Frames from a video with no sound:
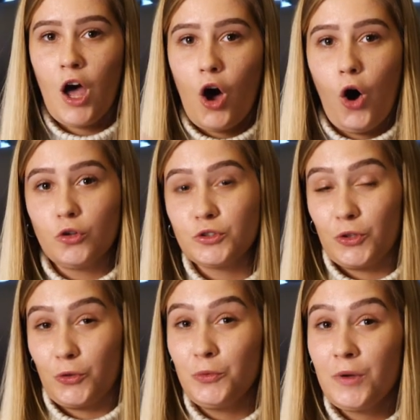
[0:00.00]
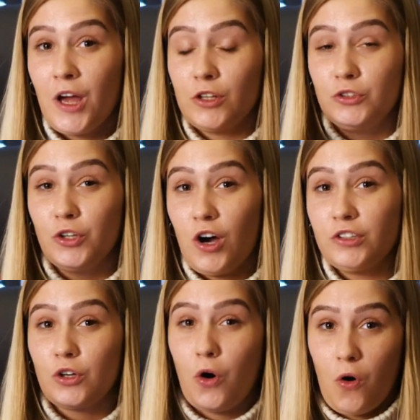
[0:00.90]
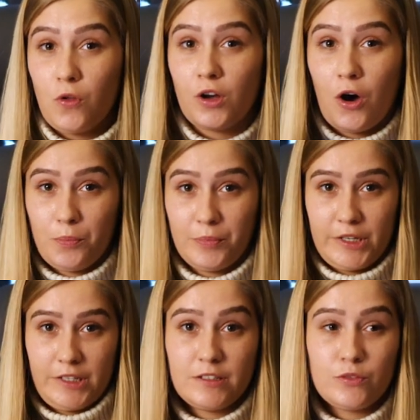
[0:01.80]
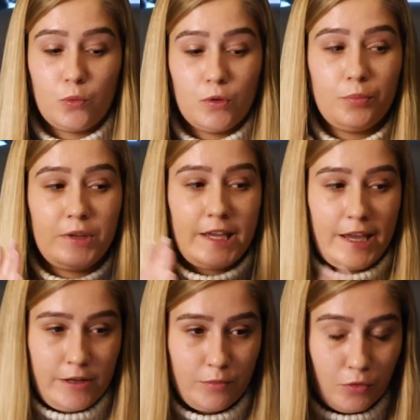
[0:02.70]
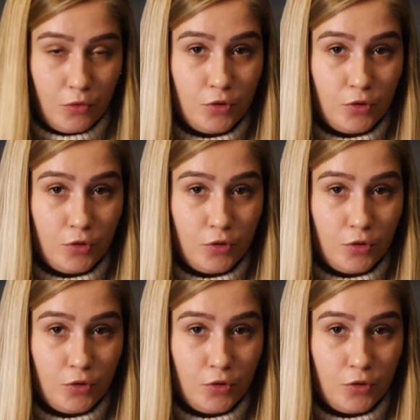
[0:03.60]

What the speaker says: Also, not all companies will be able